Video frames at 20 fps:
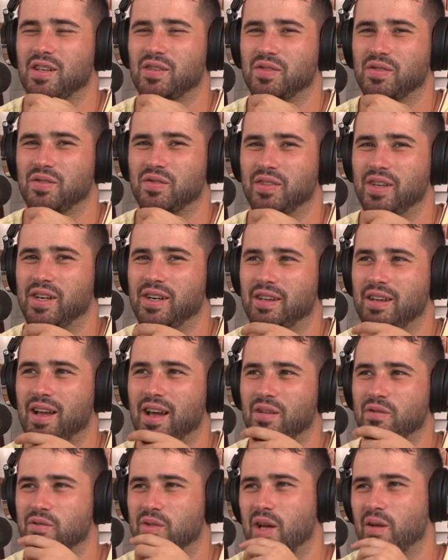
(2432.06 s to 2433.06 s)
I was afraid of that.
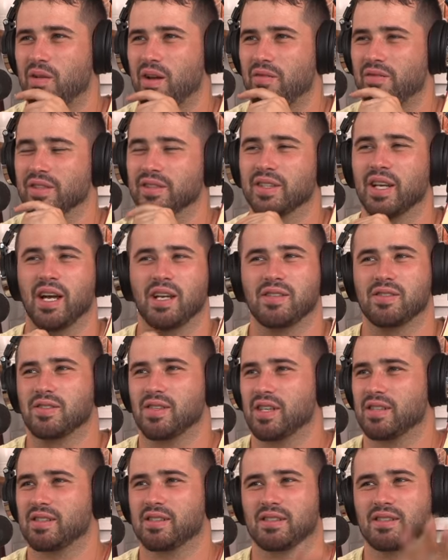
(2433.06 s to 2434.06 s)
I would, I would have a nice,
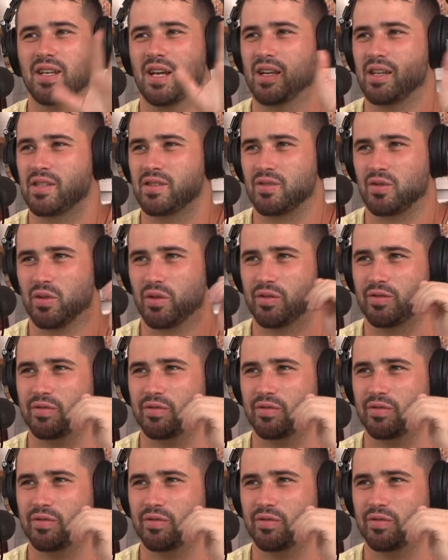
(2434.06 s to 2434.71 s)
like, steady sort